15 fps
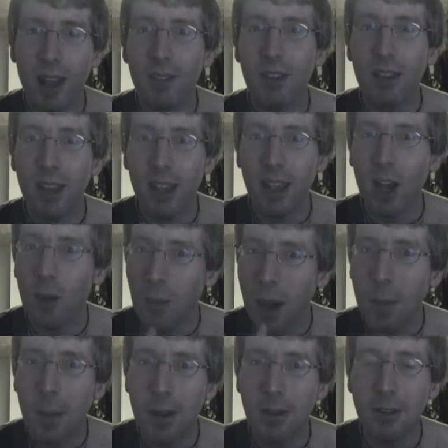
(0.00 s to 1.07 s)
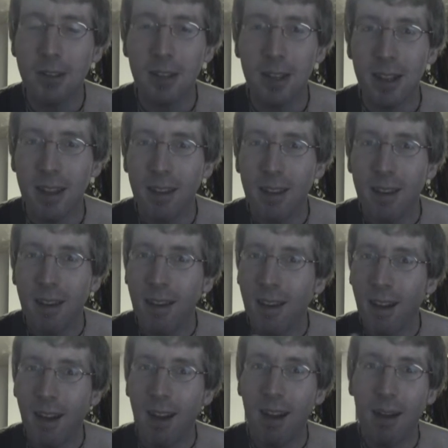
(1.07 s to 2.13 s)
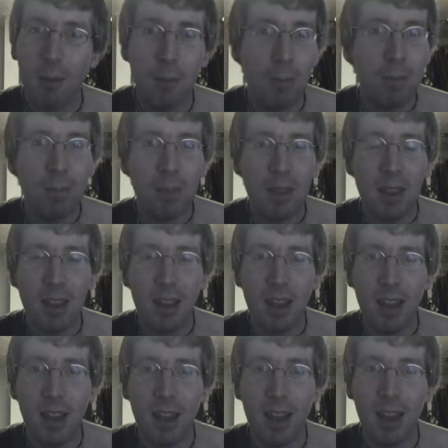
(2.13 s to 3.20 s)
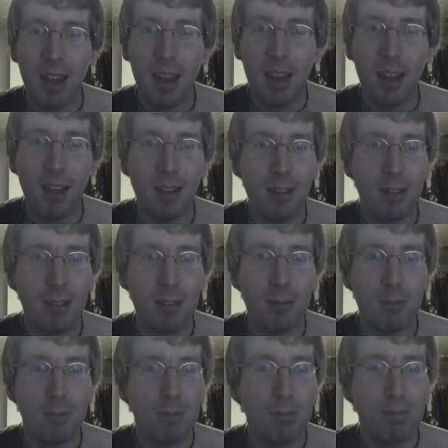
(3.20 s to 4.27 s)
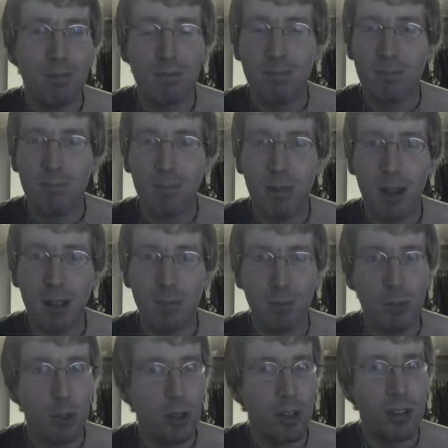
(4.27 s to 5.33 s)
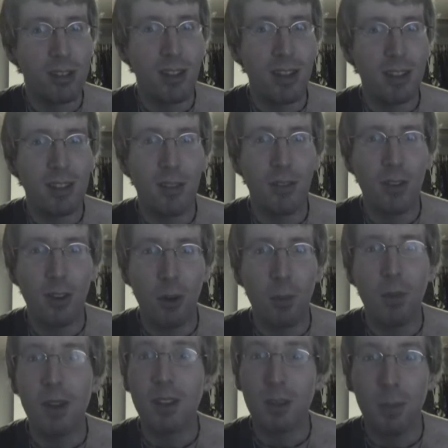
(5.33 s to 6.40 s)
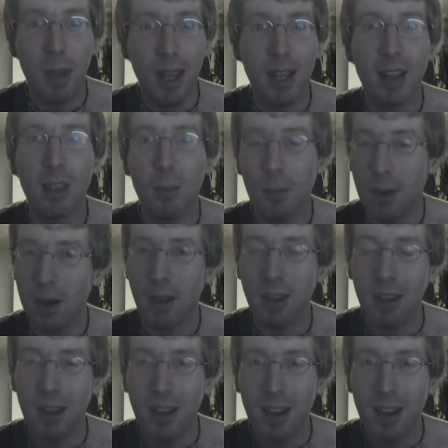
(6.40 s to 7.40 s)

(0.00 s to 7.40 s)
I have to take out my piercing, uh, uh, I'm sure it's not as difficult, but it's a pain in the butt.